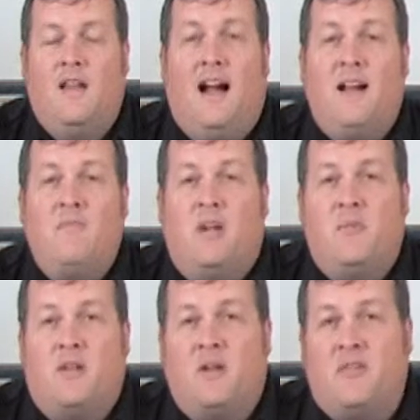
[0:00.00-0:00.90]
Hi, I'm
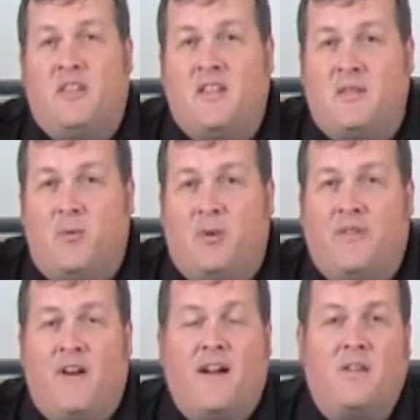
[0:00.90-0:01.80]
Barry Bricky with the
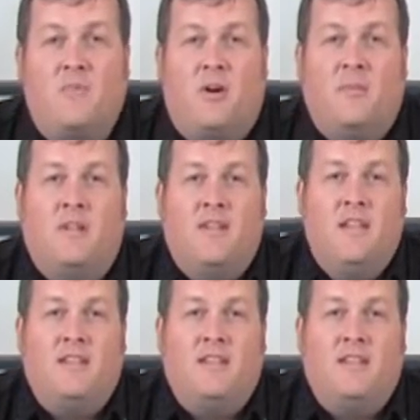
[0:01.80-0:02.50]
Kingsport Fire Department.